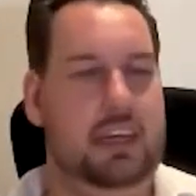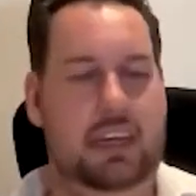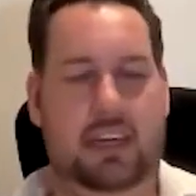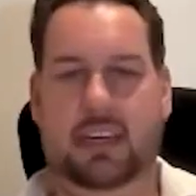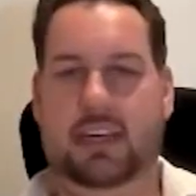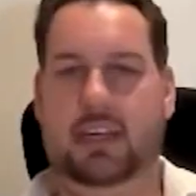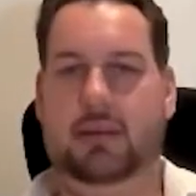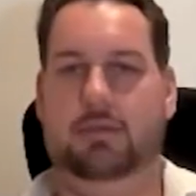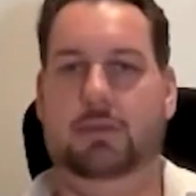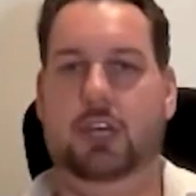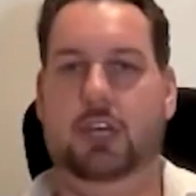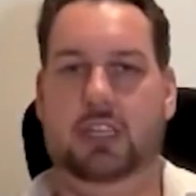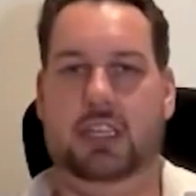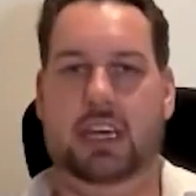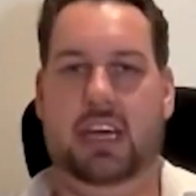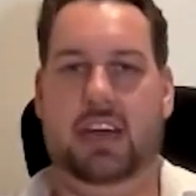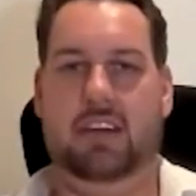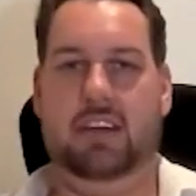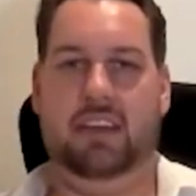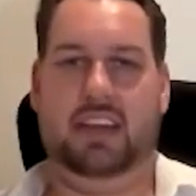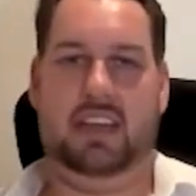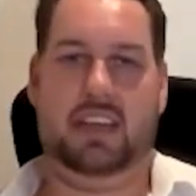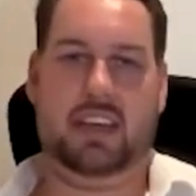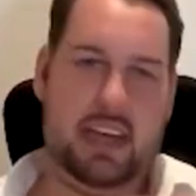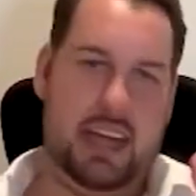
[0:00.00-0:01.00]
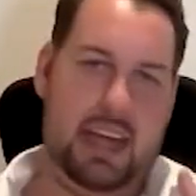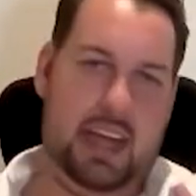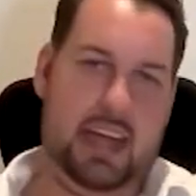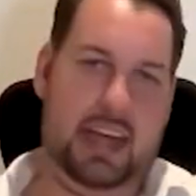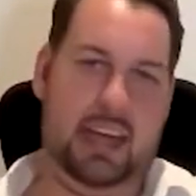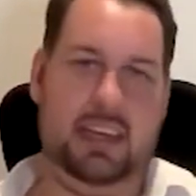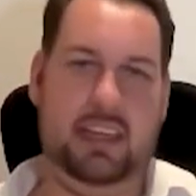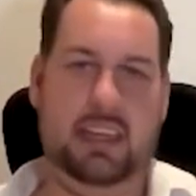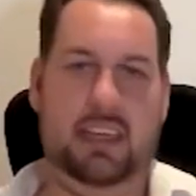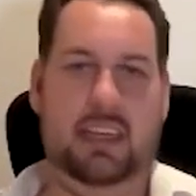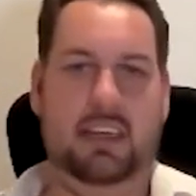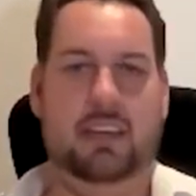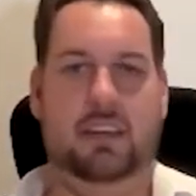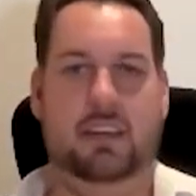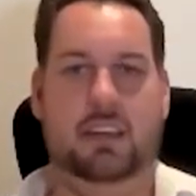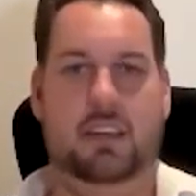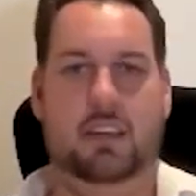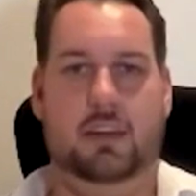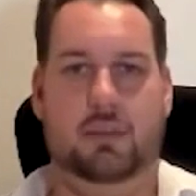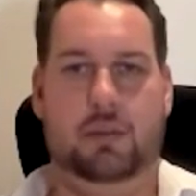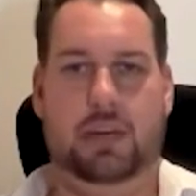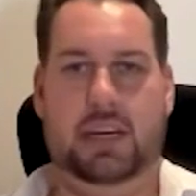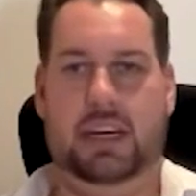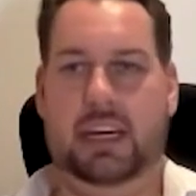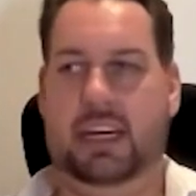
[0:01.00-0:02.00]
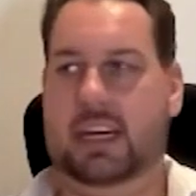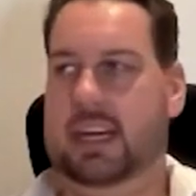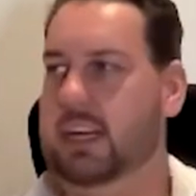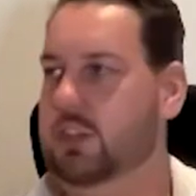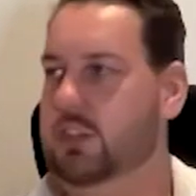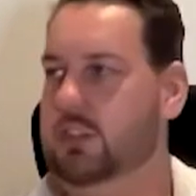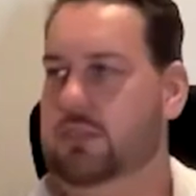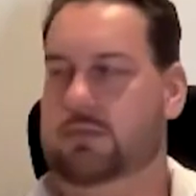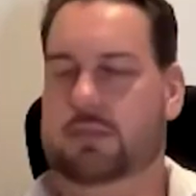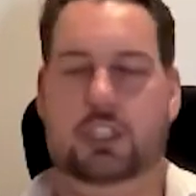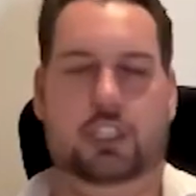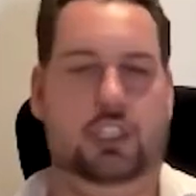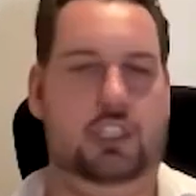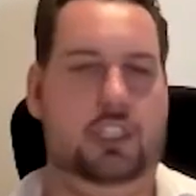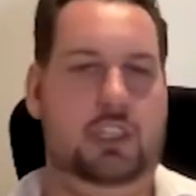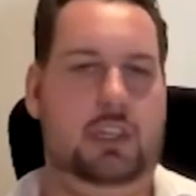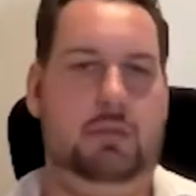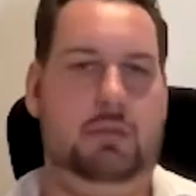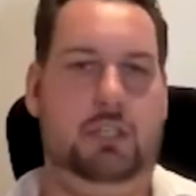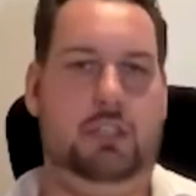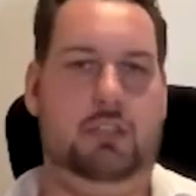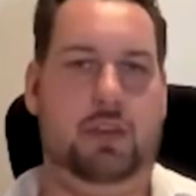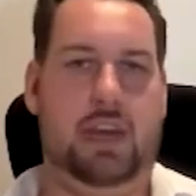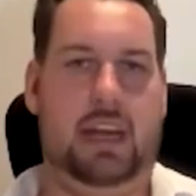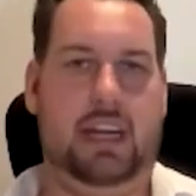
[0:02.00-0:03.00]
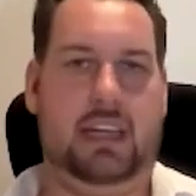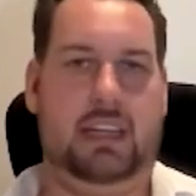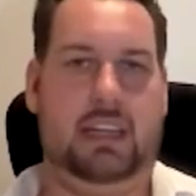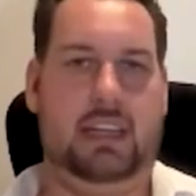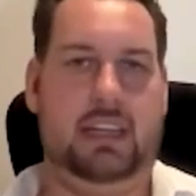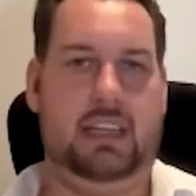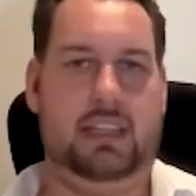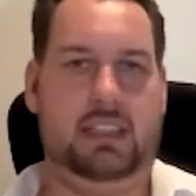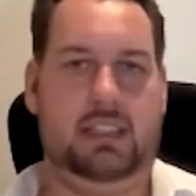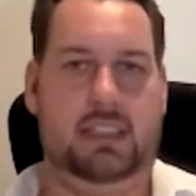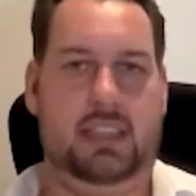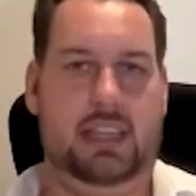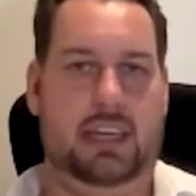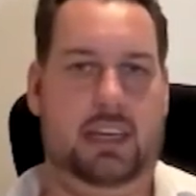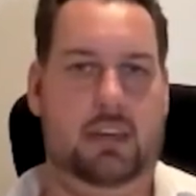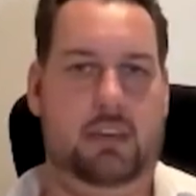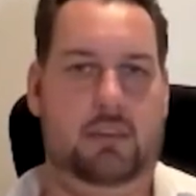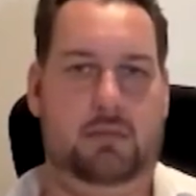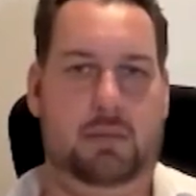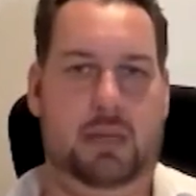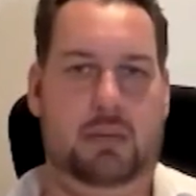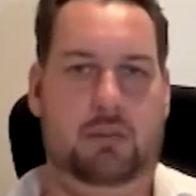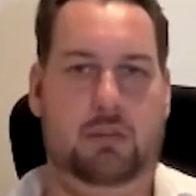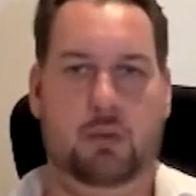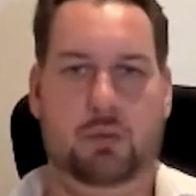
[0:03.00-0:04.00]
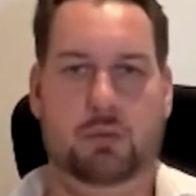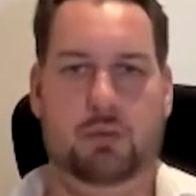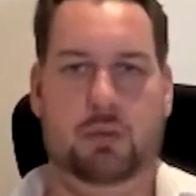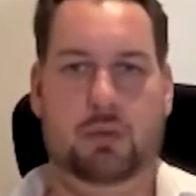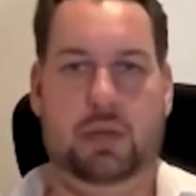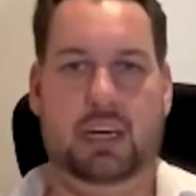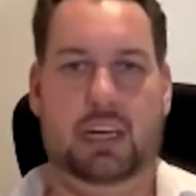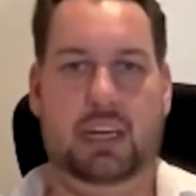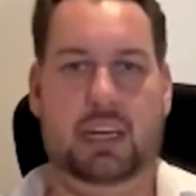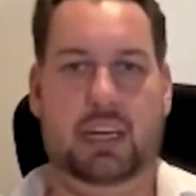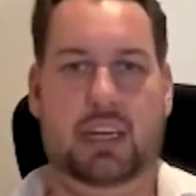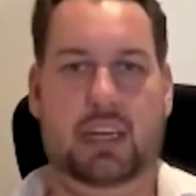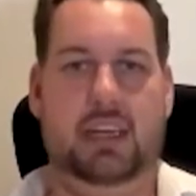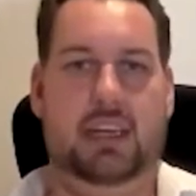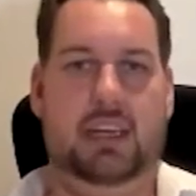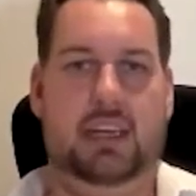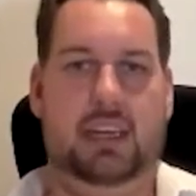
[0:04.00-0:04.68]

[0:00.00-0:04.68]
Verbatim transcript: And I'm not having any radiation which I'm attracting inside of my room, really.